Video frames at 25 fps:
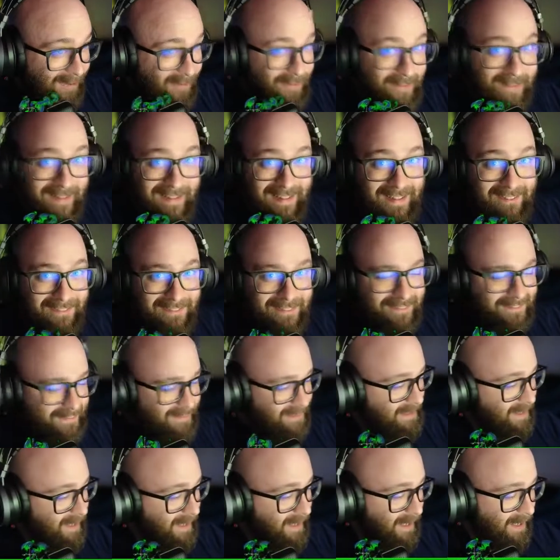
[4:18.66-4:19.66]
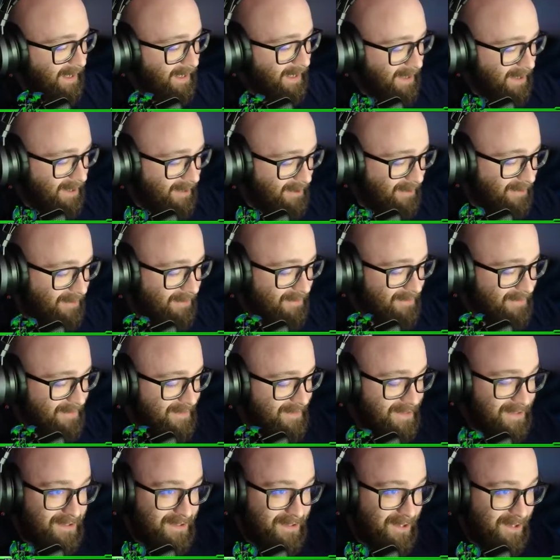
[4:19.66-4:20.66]
And we have
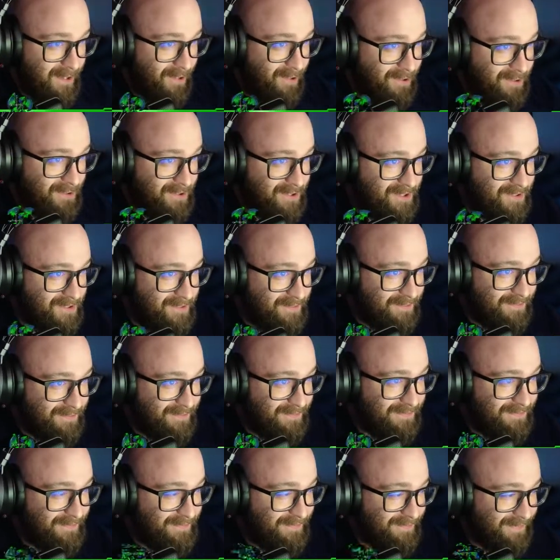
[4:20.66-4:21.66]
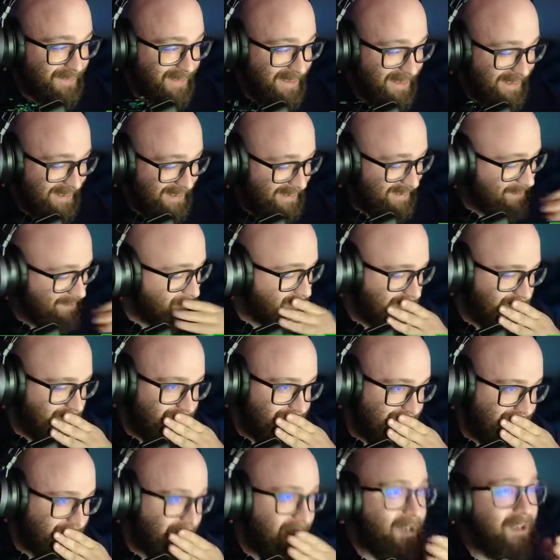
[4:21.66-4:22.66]
AGL Golden Frieza. Yeah, that's the
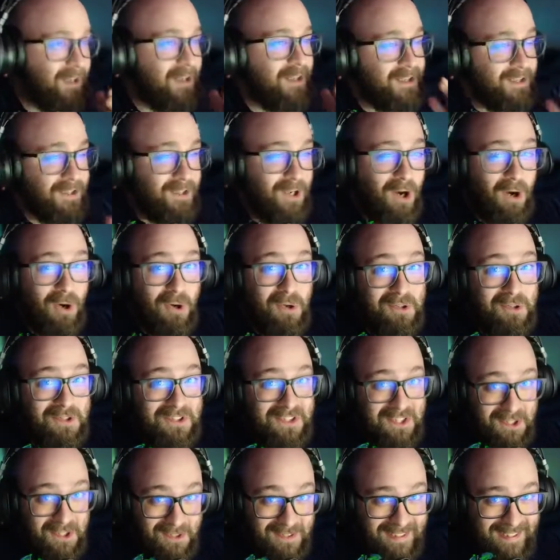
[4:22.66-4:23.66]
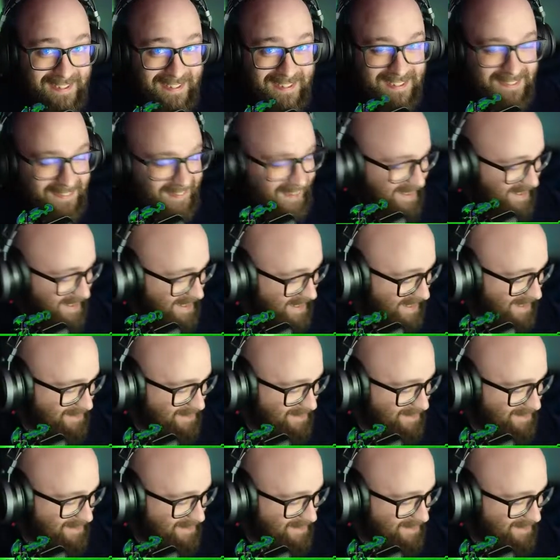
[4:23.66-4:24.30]
smile on my face. Yeah.